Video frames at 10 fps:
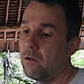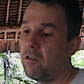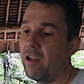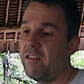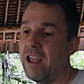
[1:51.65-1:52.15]

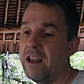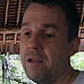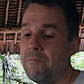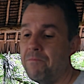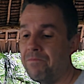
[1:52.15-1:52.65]

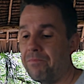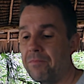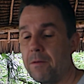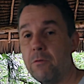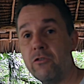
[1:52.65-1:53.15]
titanium
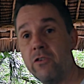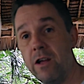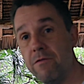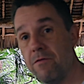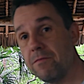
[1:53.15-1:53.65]
bush
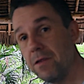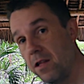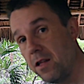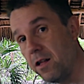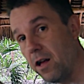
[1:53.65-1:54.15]
knife,
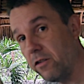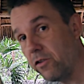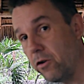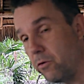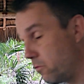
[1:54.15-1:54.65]

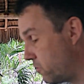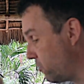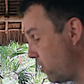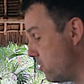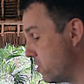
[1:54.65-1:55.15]
so to
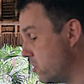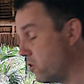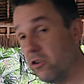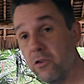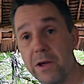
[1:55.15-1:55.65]
show you that you
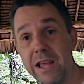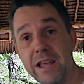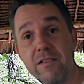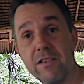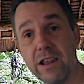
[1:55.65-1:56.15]
can do it
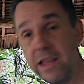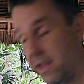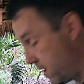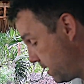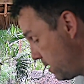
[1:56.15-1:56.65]

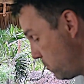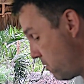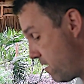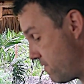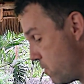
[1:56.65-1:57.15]
easily
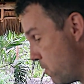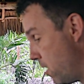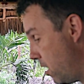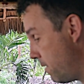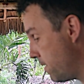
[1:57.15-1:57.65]
wherever you
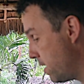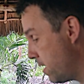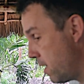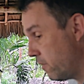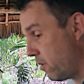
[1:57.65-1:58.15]
are.
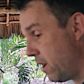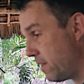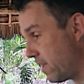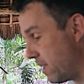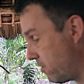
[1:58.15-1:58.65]
So
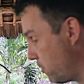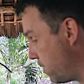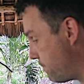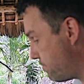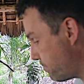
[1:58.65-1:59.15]
let's get to
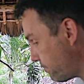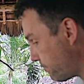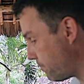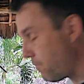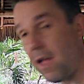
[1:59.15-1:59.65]
it.
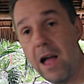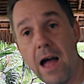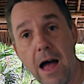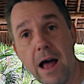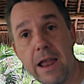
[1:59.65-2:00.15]

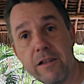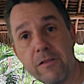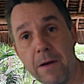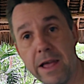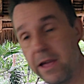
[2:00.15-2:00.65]

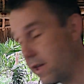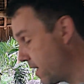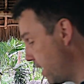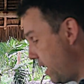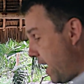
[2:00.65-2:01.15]
Let's make
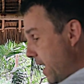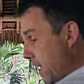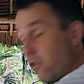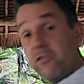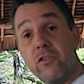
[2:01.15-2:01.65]

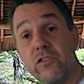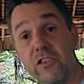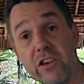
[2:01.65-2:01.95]
a sausage